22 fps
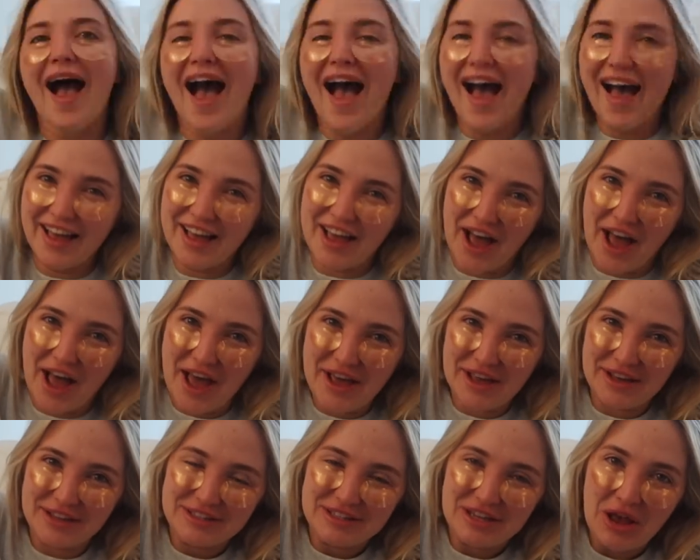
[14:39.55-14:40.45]
Hi,
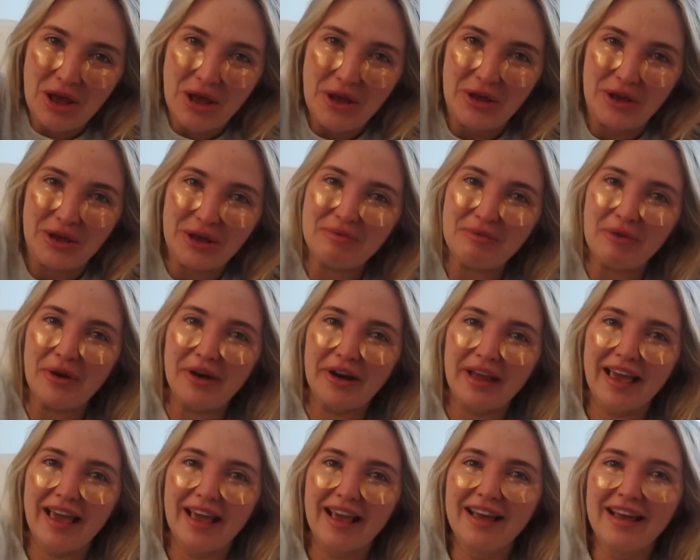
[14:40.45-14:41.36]
guys. Good
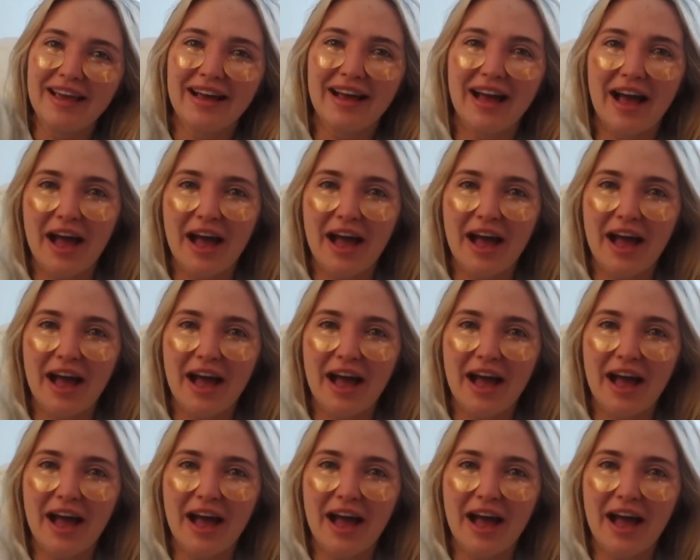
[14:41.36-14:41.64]
morning.